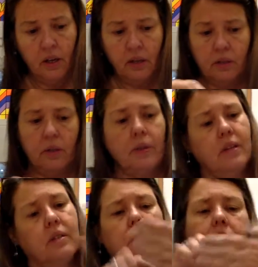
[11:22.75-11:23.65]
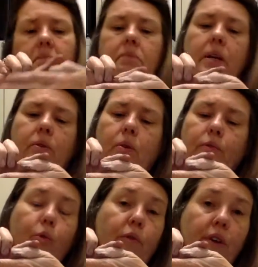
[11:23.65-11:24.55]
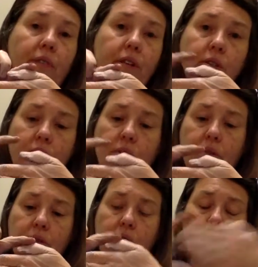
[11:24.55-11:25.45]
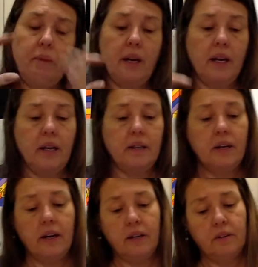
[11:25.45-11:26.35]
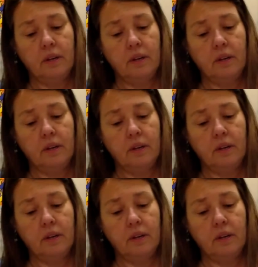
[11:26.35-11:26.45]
So that's, I don't know, 4 or 5 inches, about hand height.